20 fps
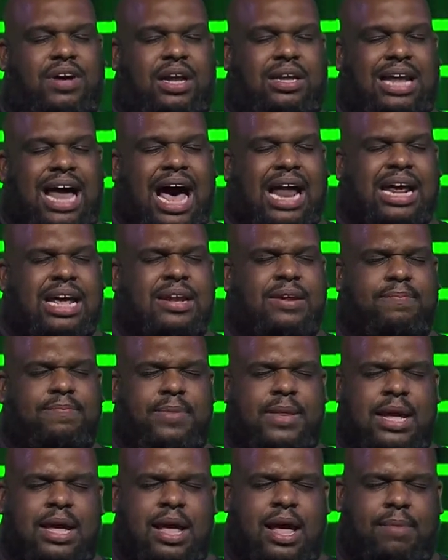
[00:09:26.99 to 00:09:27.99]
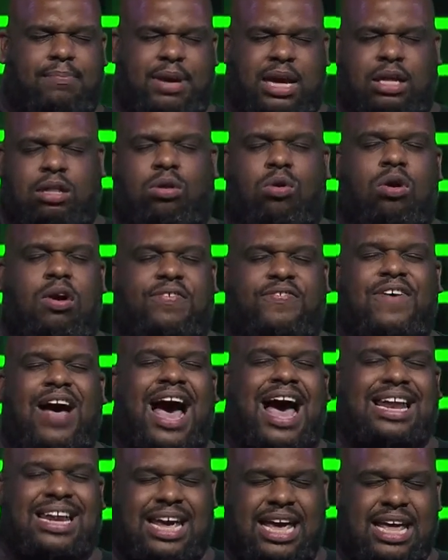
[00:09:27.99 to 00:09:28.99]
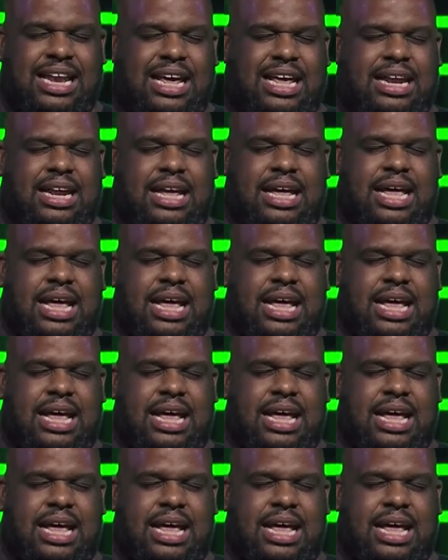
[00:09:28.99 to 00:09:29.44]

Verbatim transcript: allotted and be glorified in it.